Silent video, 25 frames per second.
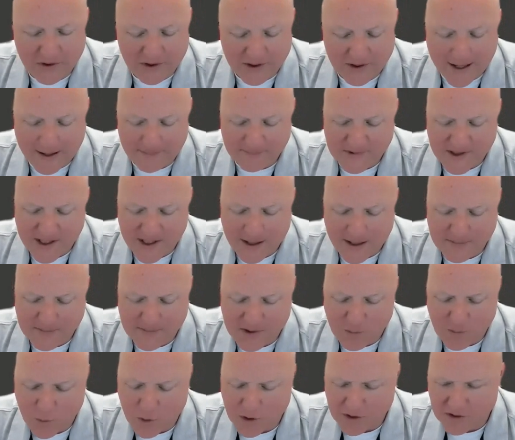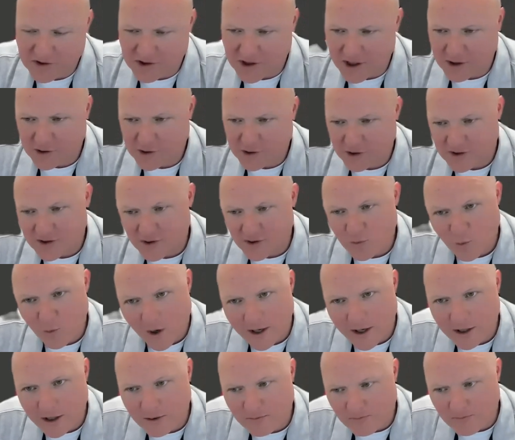laptops and workstations, and why
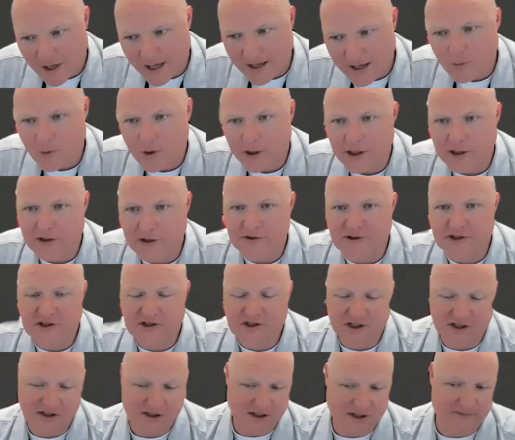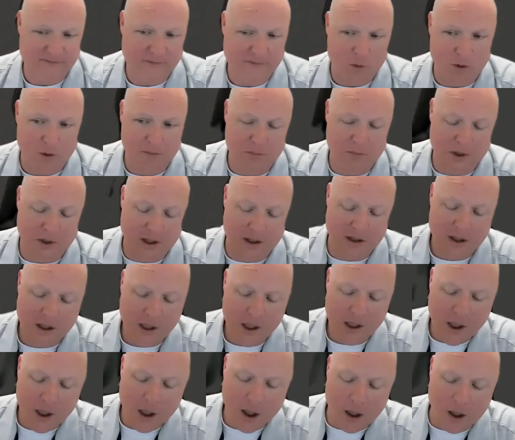you might want to use a 64-bit
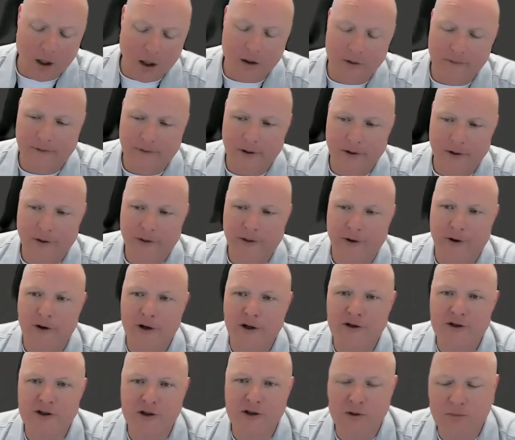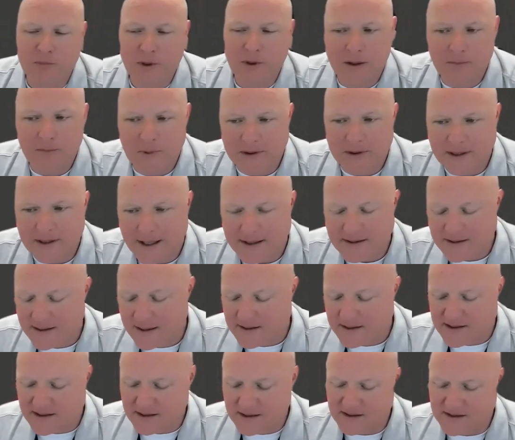over a 32-bit. But that
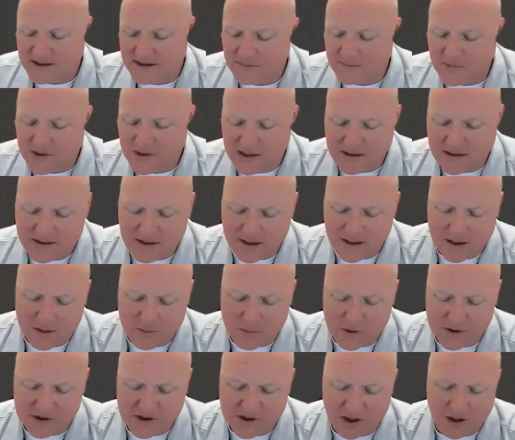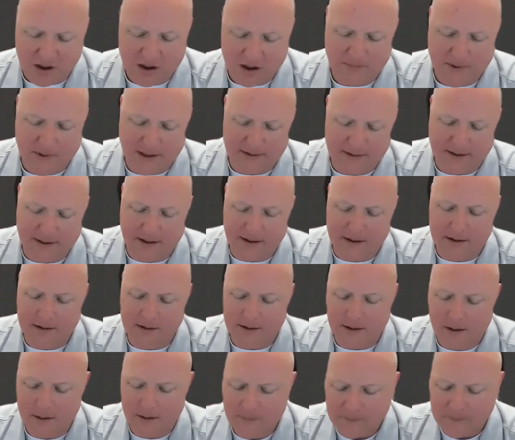gets into some detail. We'll talk about that in
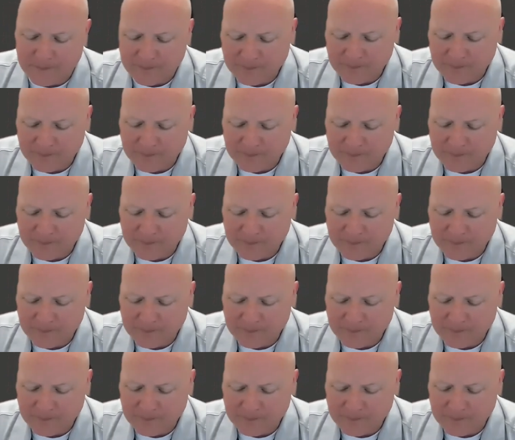there.